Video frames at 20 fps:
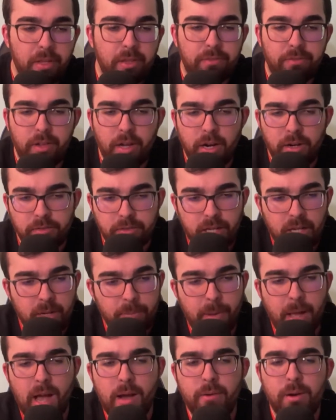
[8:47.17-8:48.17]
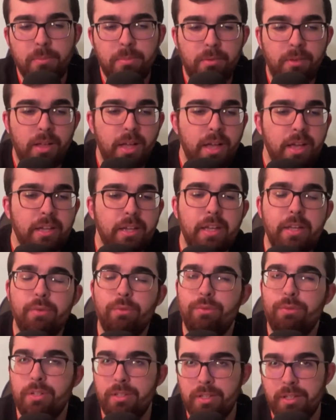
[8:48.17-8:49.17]
the Flyers got a power play,
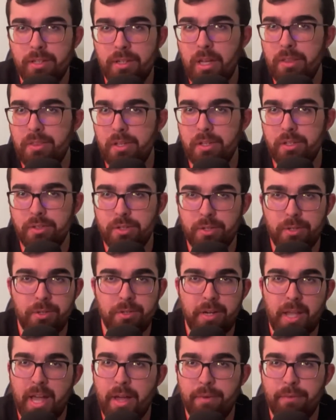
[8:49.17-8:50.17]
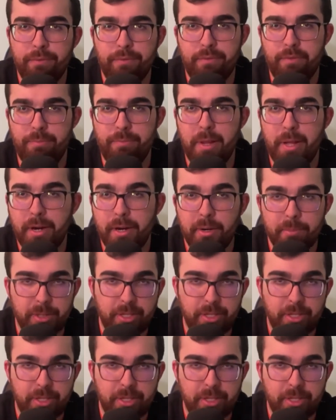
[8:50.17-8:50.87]
and really nothing turned out from there,